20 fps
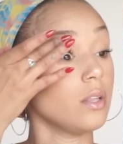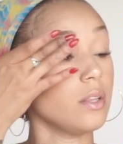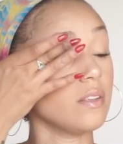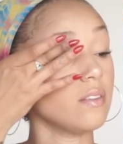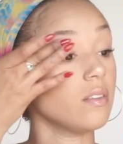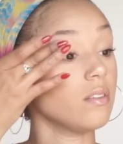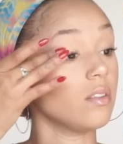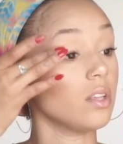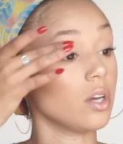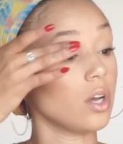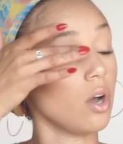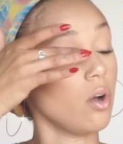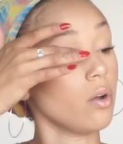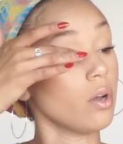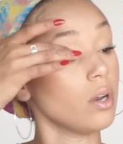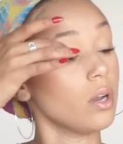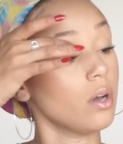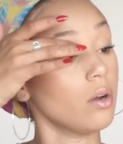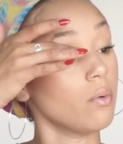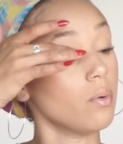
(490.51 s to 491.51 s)
This is the
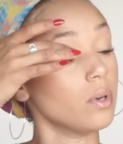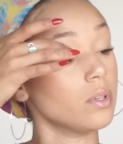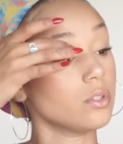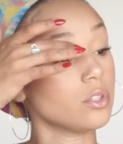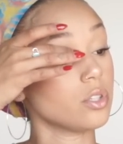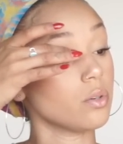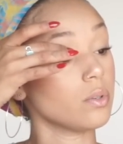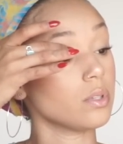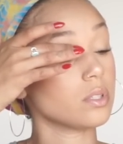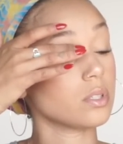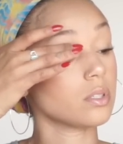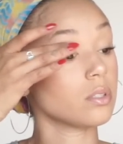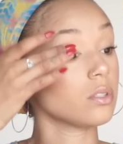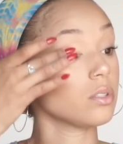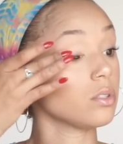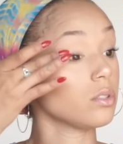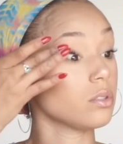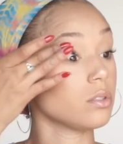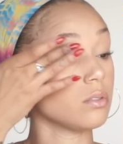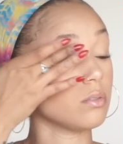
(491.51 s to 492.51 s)
coconut one, so it's
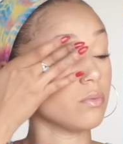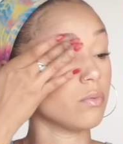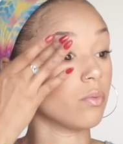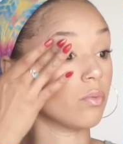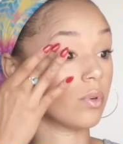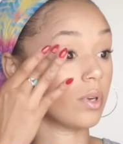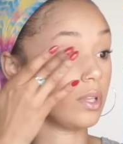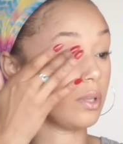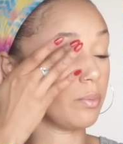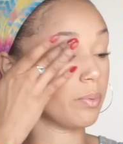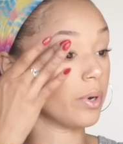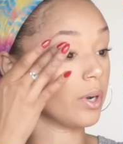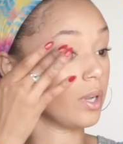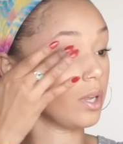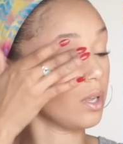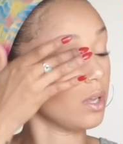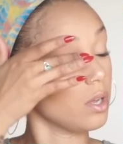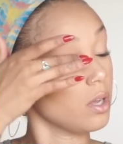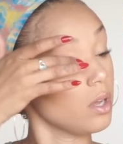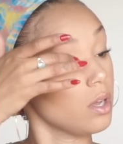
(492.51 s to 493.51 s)
really
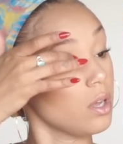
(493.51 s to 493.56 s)
pretty.